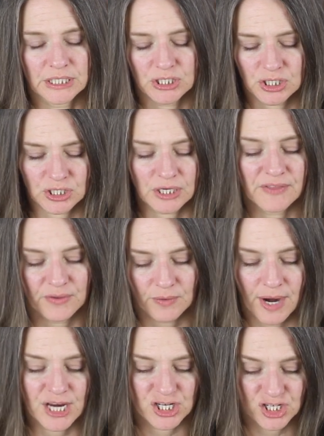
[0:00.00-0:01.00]
It's just not the
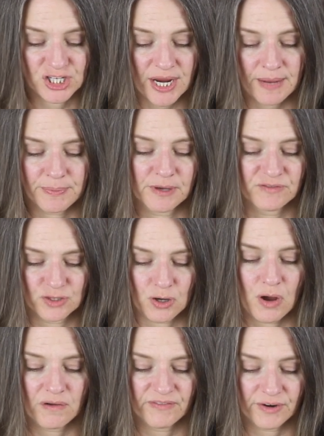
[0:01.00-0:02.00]
right shape of
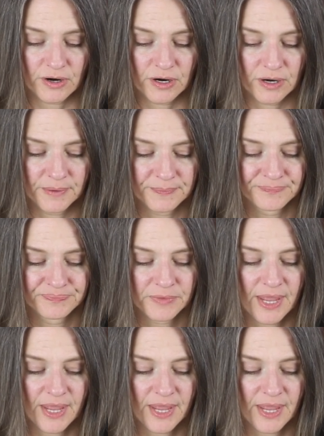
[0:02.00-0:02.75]
shawl for her.